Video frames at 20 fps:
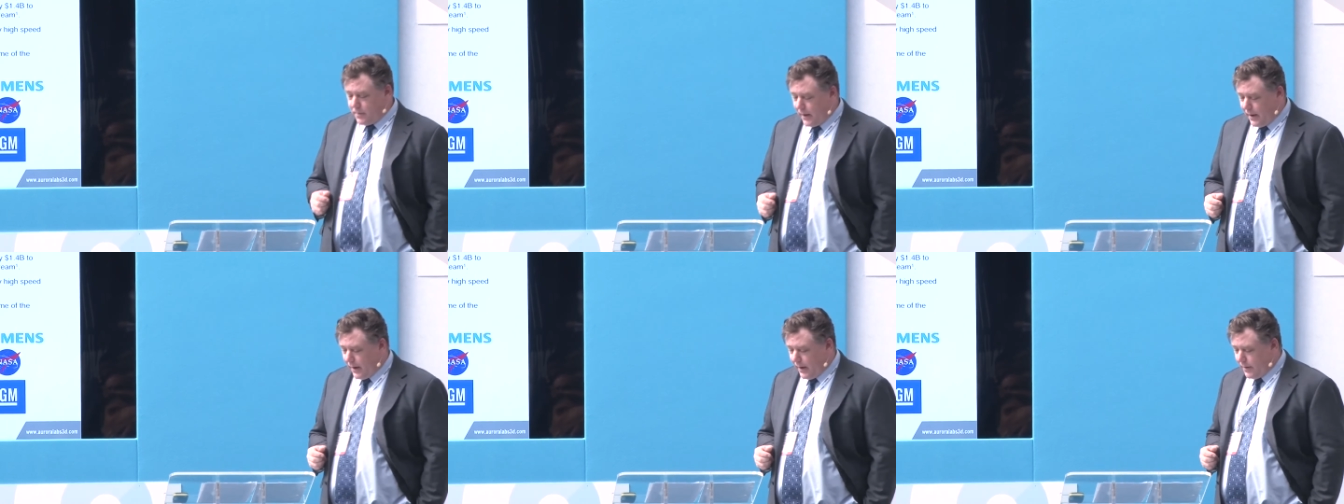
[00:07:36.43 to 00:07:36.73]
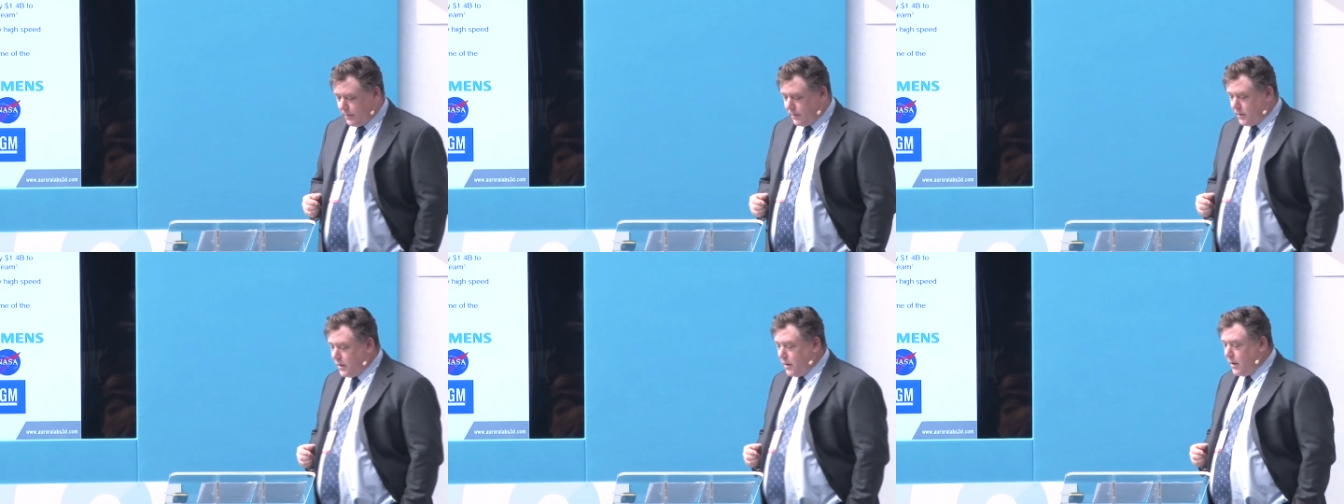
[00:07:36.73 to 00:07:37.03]

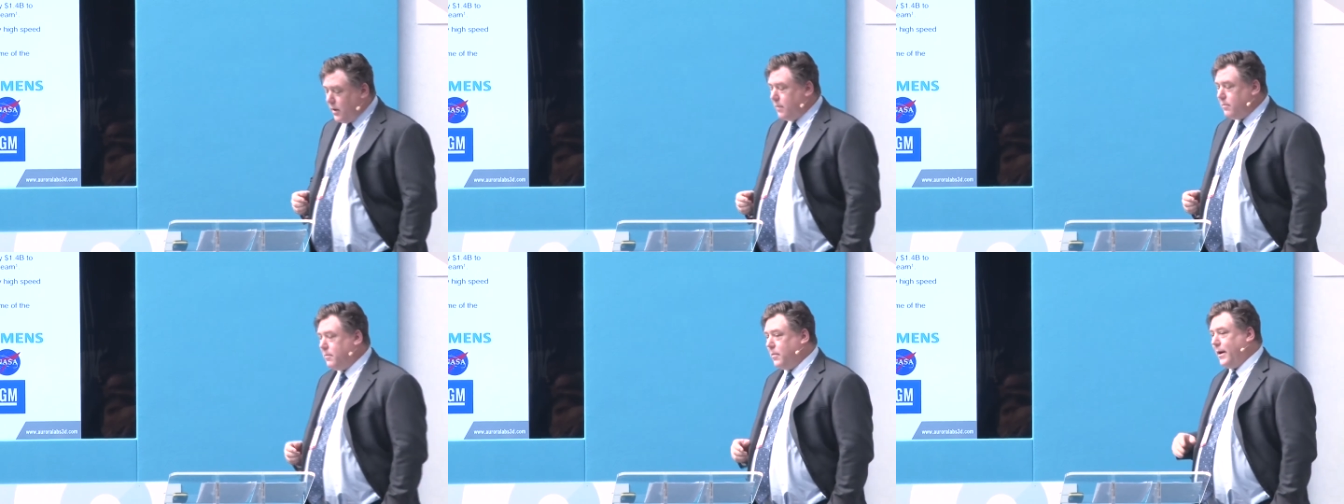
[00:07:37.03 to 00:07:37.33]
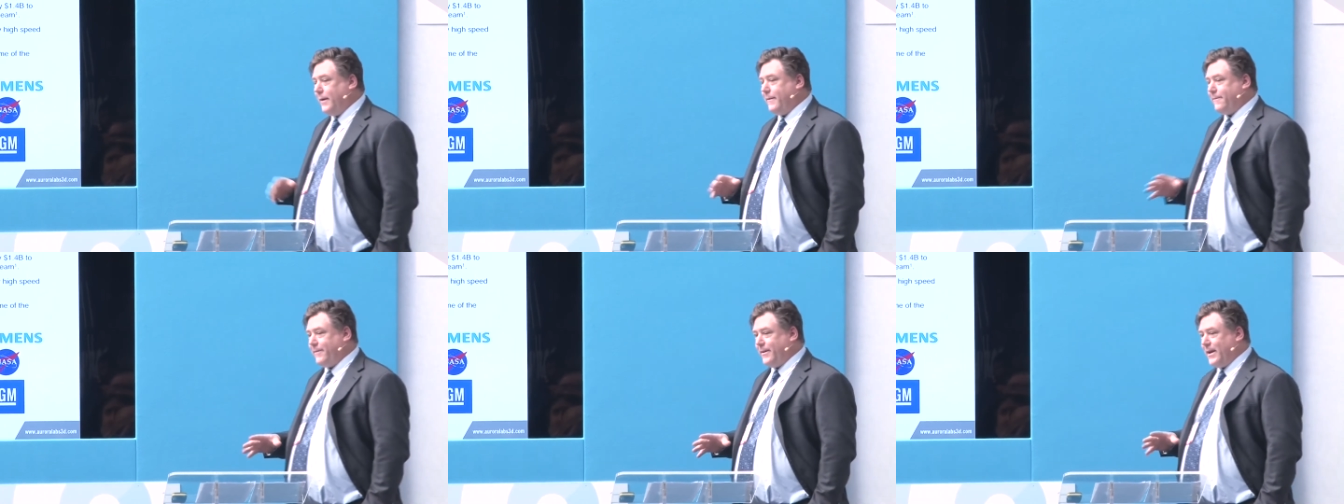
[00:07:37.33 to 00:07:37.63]
And
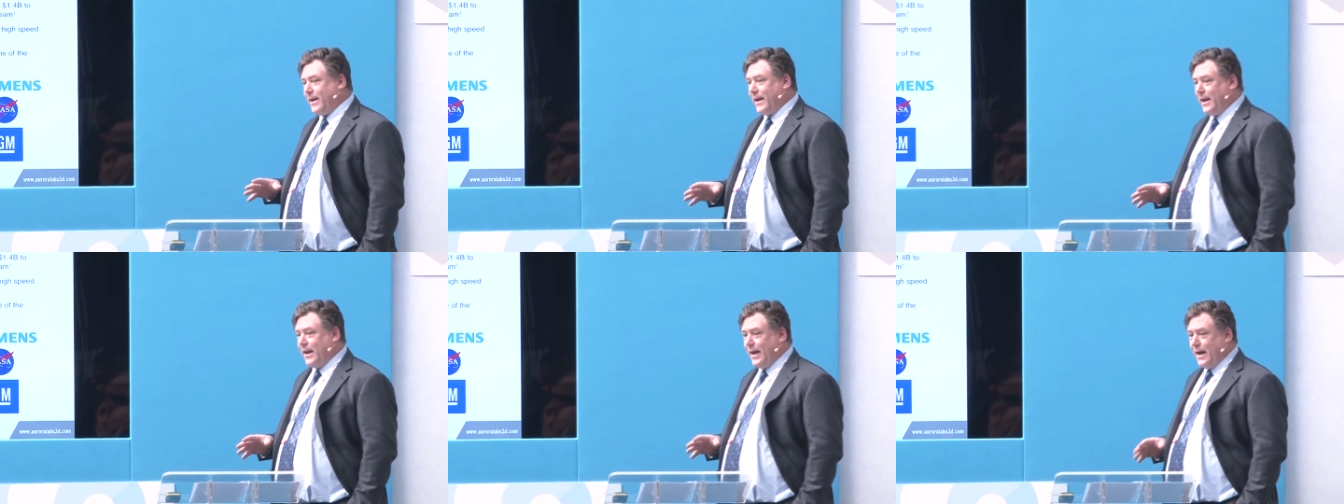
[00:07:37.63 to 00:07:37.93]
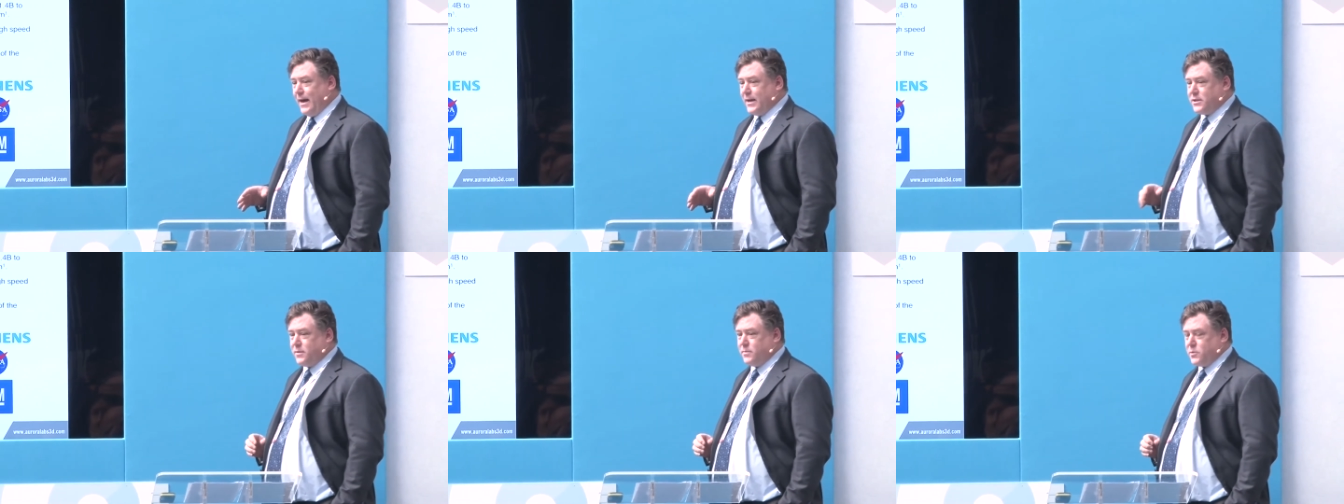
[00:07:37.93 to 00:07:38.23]
by fairly
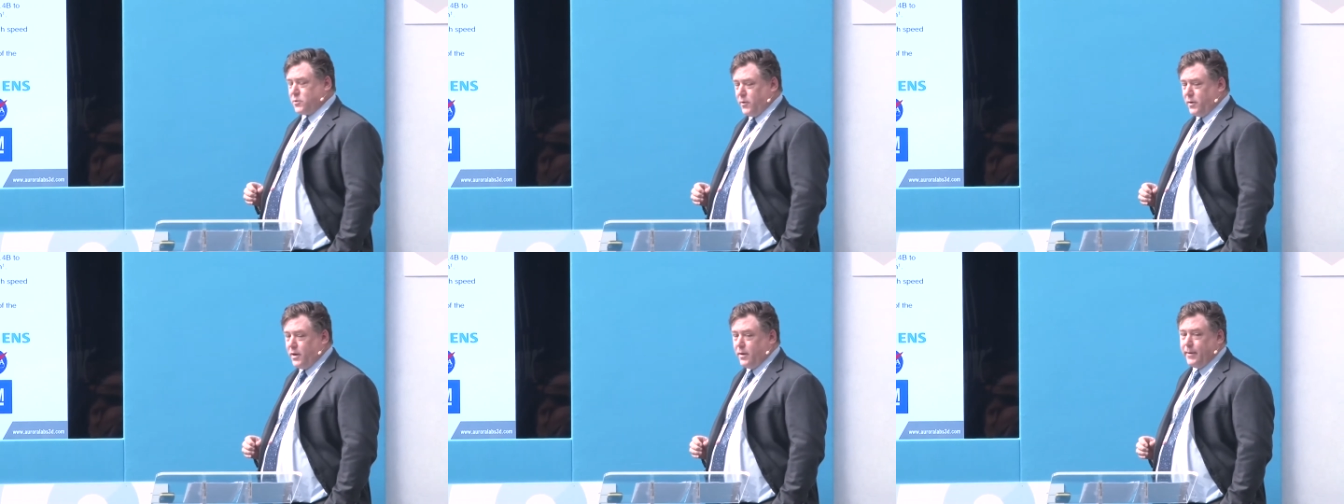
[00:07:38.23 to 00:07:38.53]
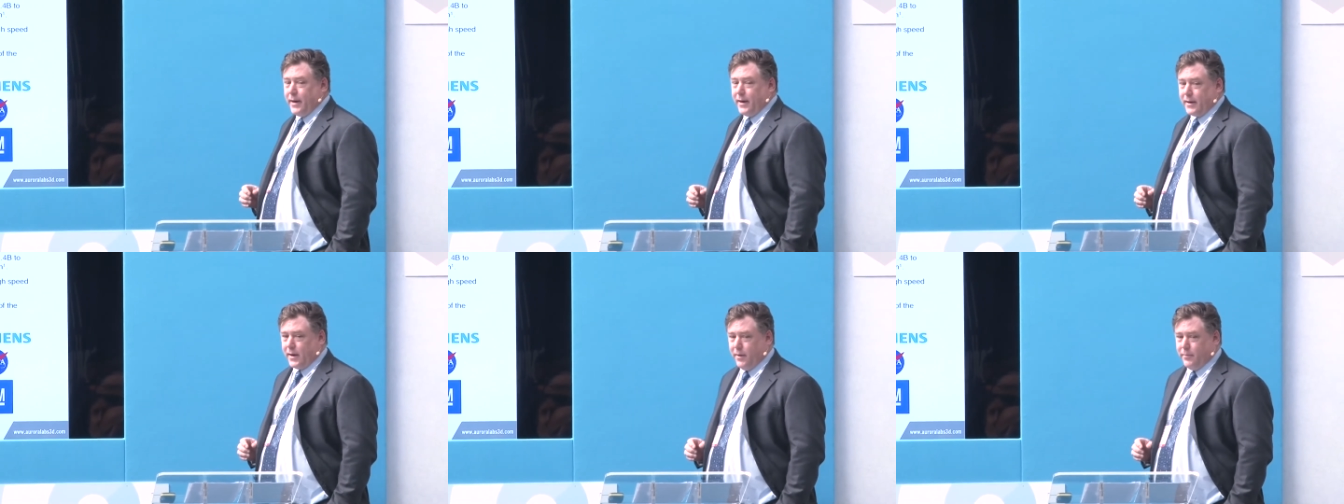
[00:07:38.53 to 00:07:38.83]
large, I'm talking
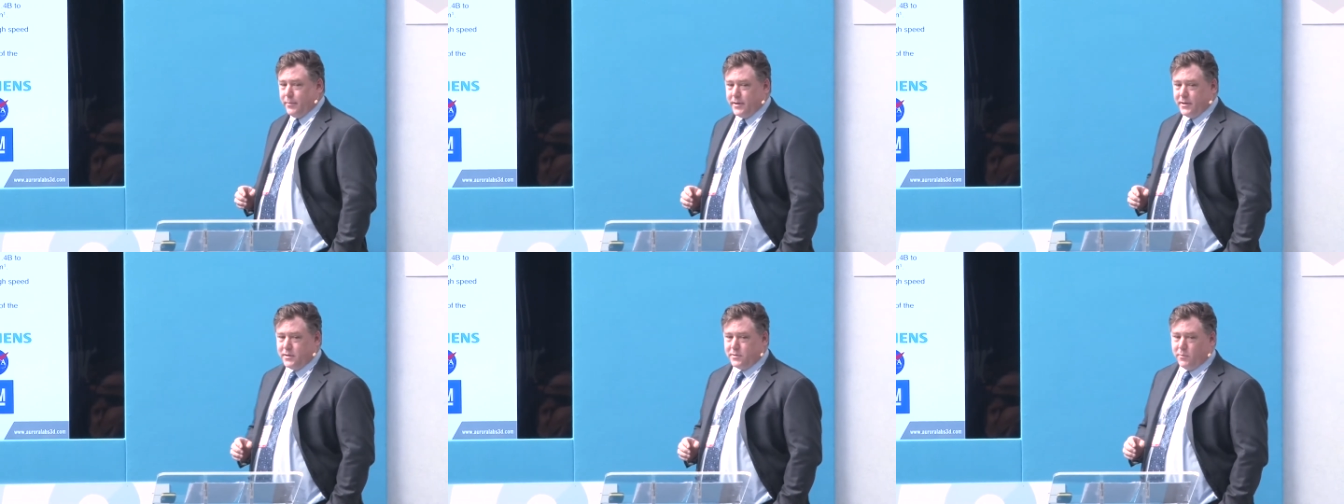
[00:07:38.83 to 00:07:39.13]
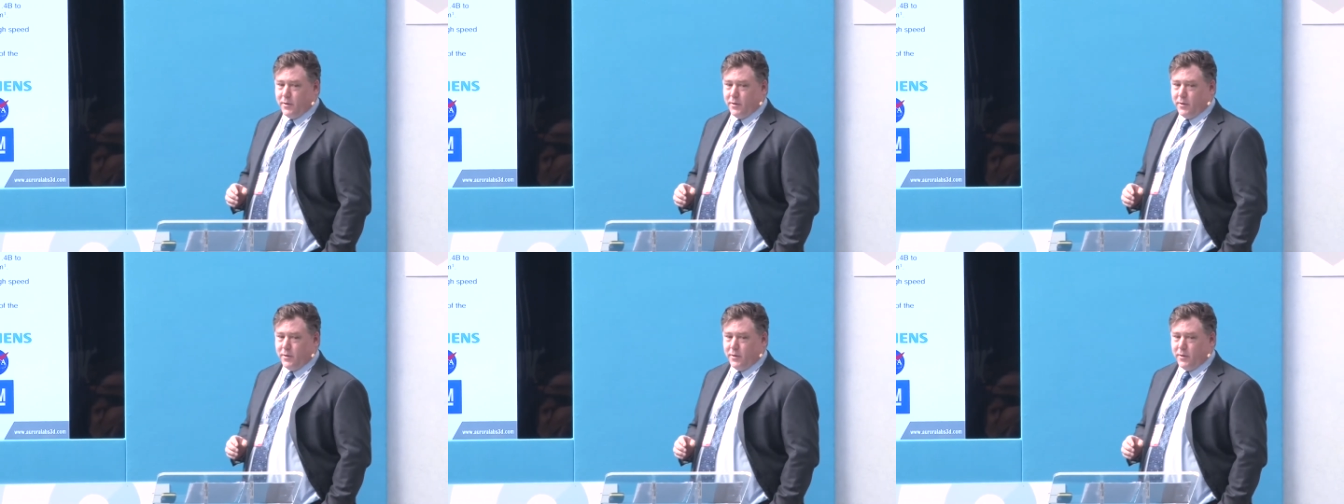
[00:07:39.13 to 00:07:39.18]
about companies